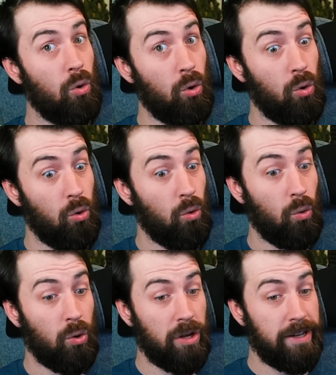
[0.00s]

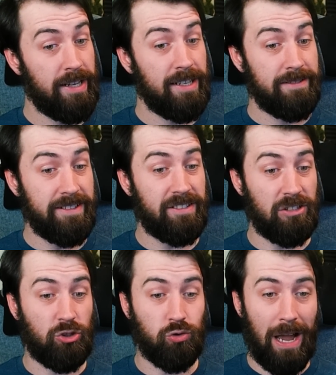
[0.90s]
Ooh, this is
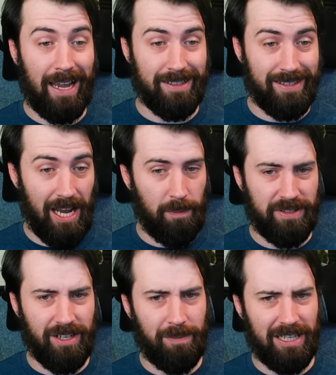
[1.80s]
a dragon type.
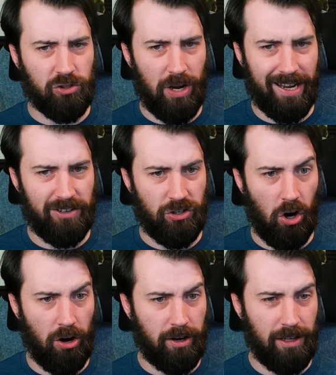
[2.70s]
Is it gonna be like Dragon
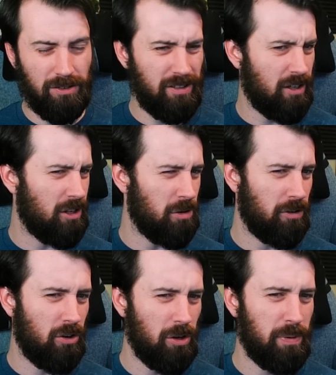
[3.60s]
Dark? It looks like it
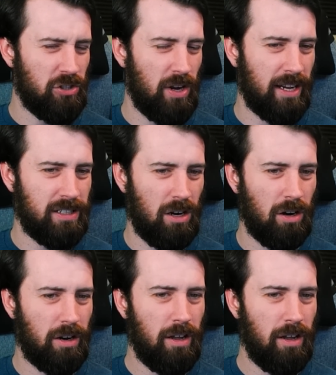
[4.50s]
could be Dragon Dark.